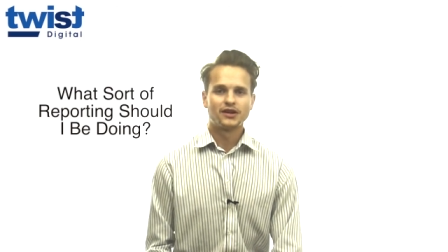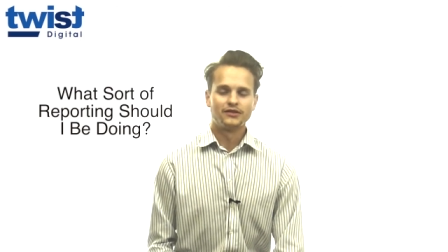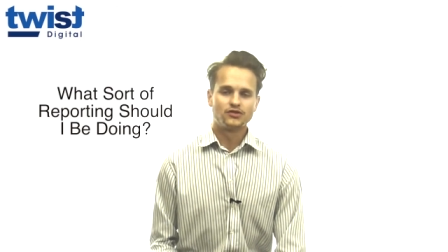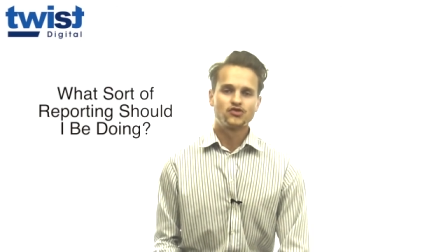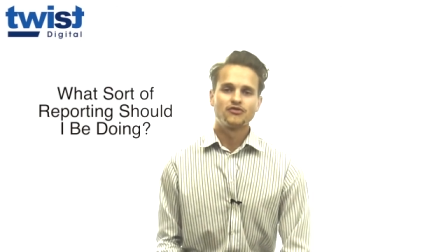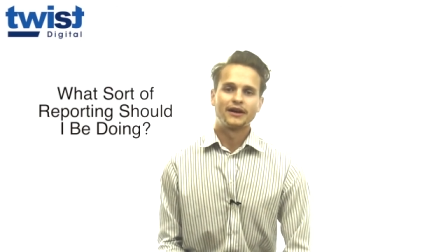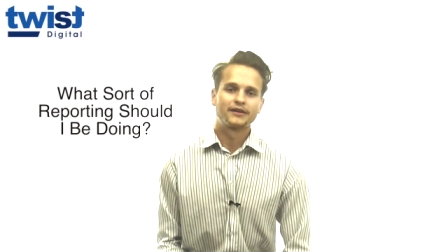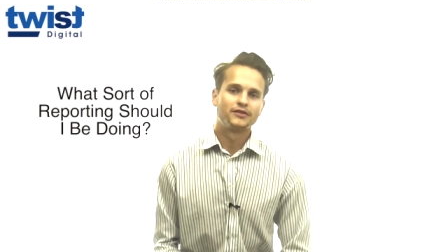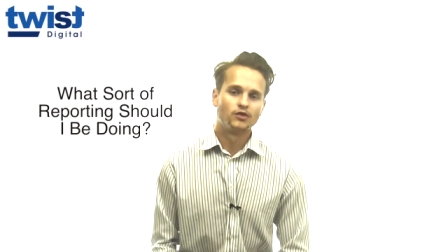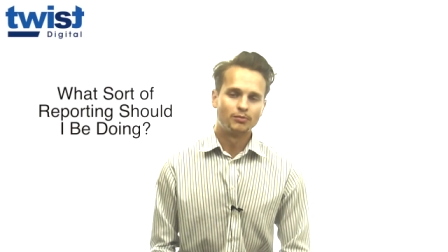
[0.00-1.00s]
and
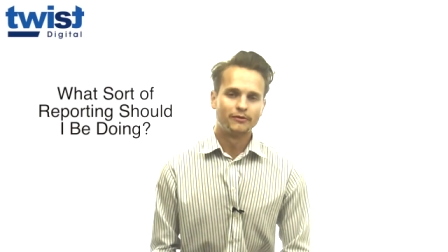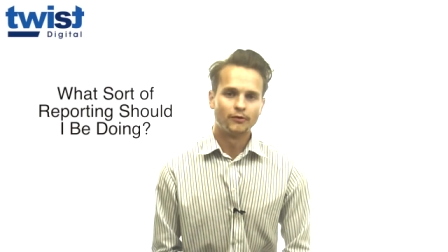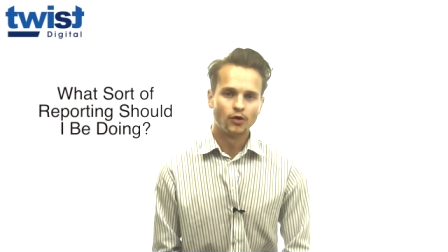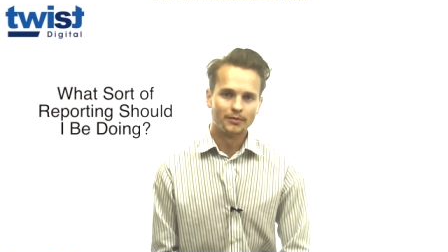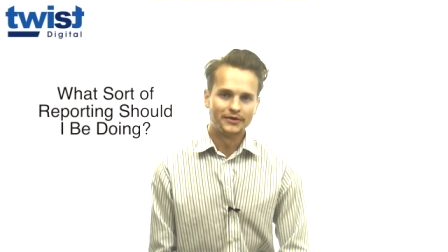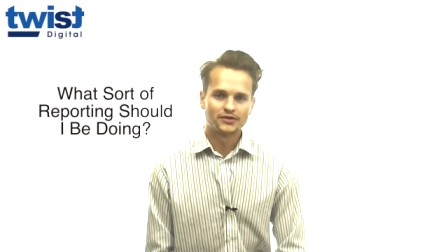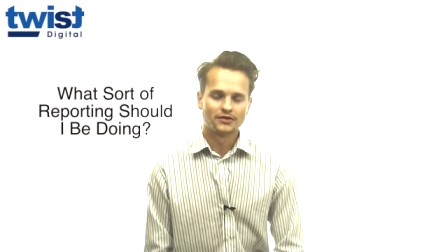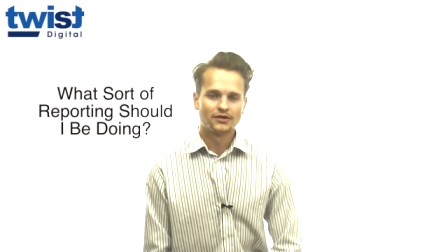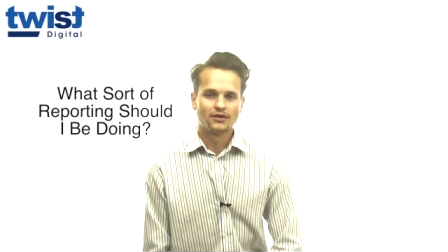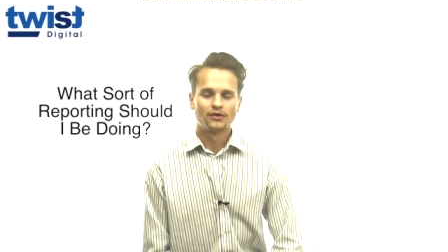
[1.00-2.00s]
track your performance on
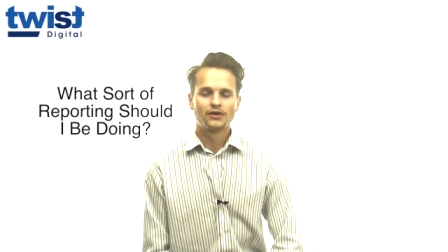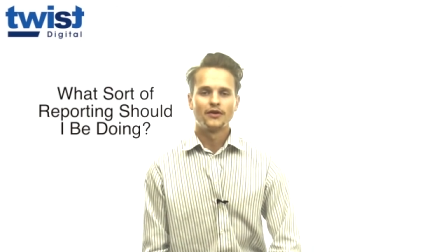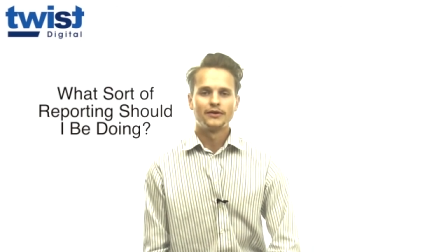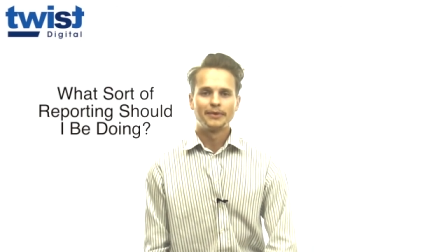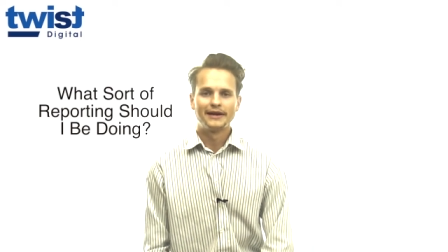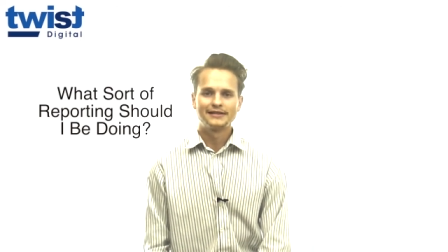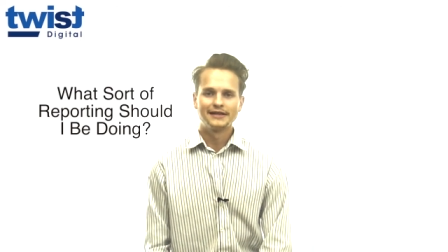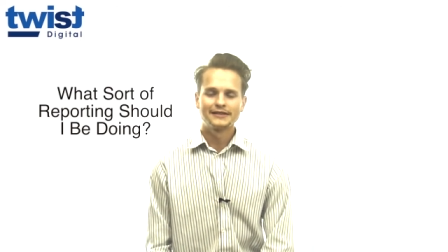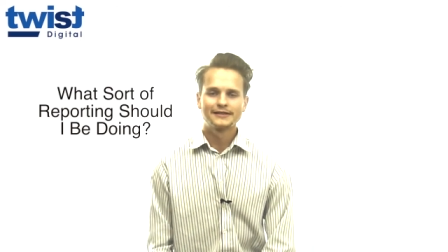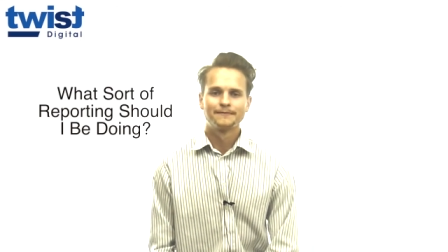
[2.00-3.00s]
an ongoing
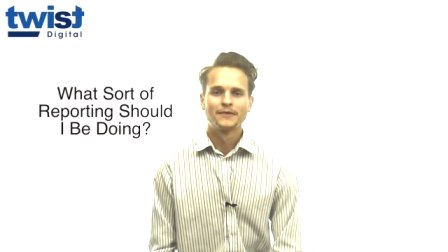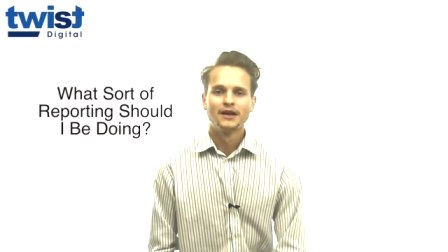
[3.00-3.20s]
basis.